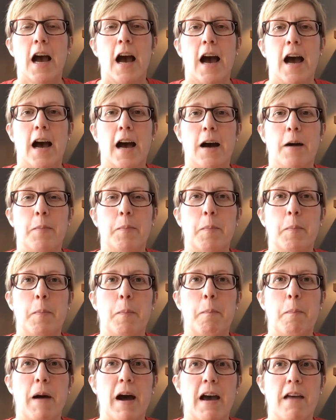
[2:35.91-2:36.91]

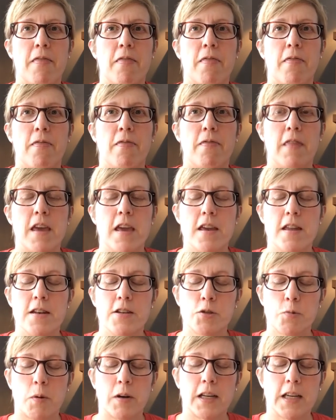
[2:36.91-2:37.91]
Um, but
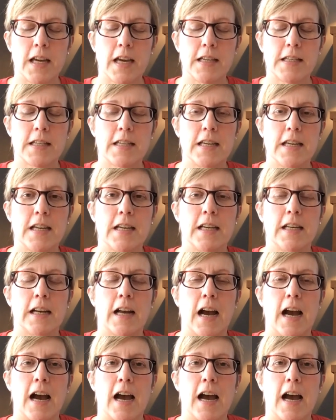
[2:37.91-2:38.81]
in 2018,